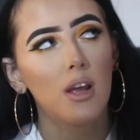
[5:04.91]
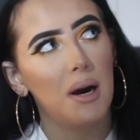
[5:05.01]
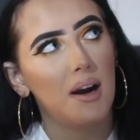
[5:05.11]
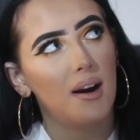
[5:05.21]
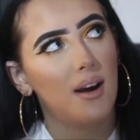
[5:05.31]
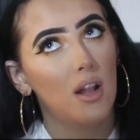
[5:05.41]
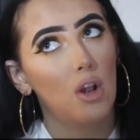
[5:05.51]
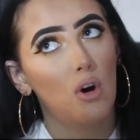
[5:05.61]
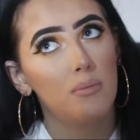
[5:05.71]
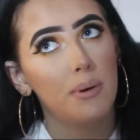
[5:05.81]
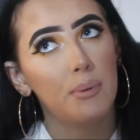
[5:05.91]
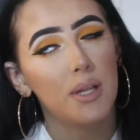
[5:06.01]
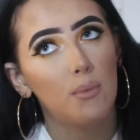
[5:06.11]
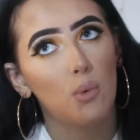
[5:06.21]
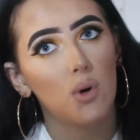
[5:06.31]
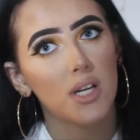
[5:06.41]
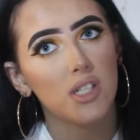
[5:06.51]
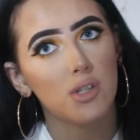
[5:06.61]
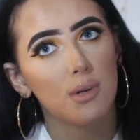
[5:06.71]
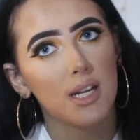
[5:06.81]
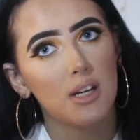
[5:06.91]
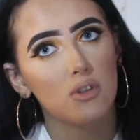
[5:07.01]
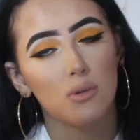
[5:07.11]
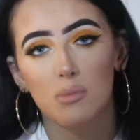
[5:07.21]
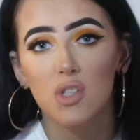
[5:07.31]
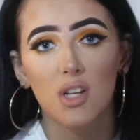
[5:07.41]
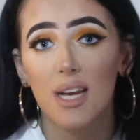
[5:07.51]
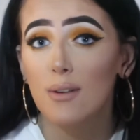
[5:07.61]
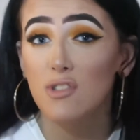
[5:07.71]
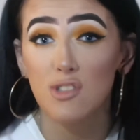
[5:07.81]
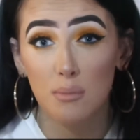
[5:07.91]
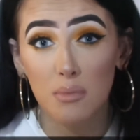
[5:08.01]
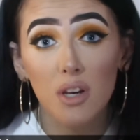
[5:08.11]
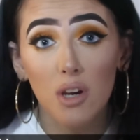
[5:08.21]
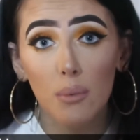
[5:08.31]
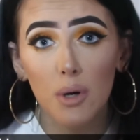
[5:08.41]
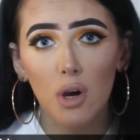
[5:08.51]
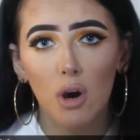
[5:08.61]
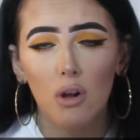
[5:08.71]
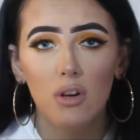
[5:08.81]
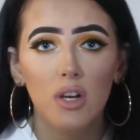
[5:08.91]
but a lot of people that walk into a classroom is going to have something going on,